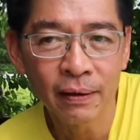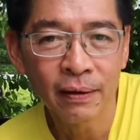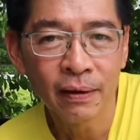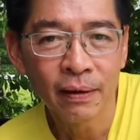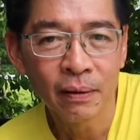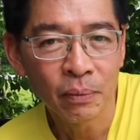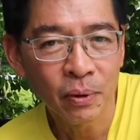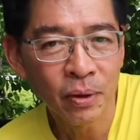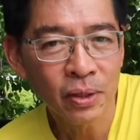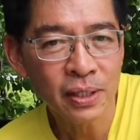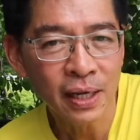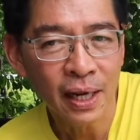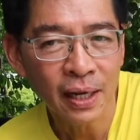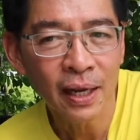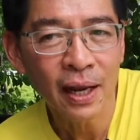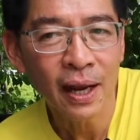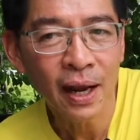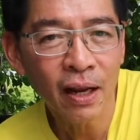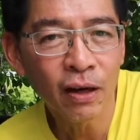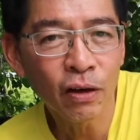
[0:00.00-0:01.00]
Because at the
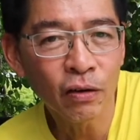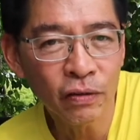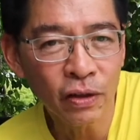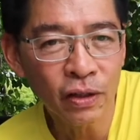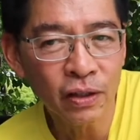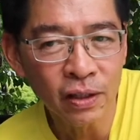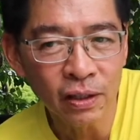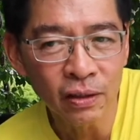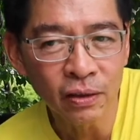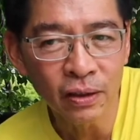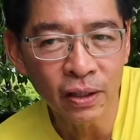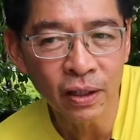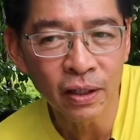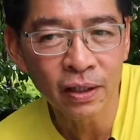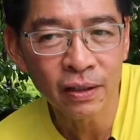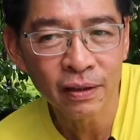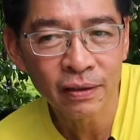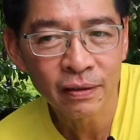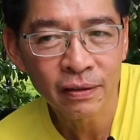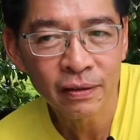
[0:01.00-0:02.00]
end of your career,
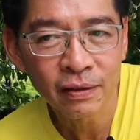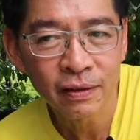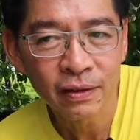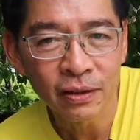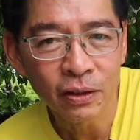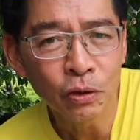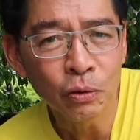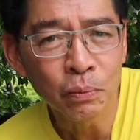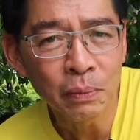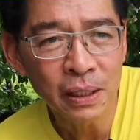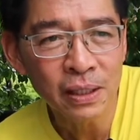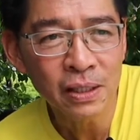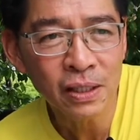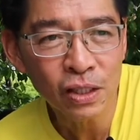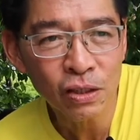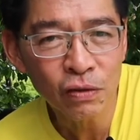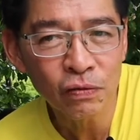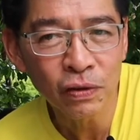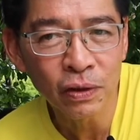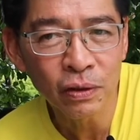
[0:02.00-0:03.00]
you may just
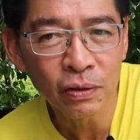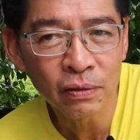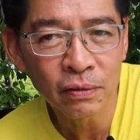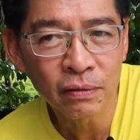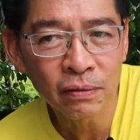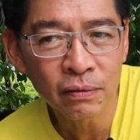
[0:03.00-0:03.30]
feel